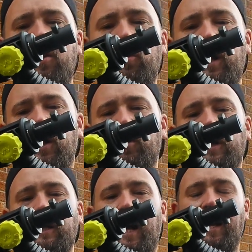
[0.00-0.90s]
Really
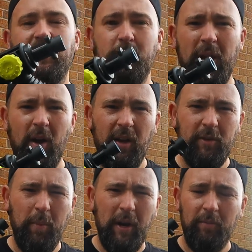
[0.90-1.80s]
like it. It's
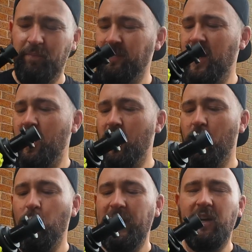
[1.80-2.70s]
been a
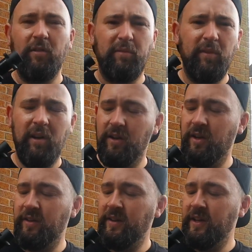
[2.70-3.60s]
week of
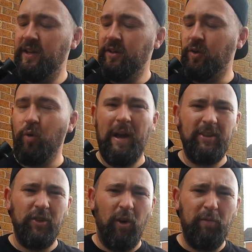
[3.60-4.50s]
great
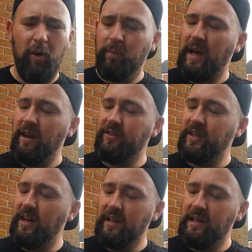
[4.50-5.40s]
snowfoam cannons
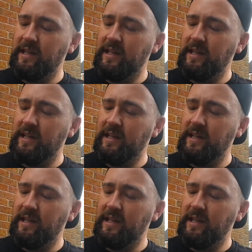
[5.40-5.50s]
on it.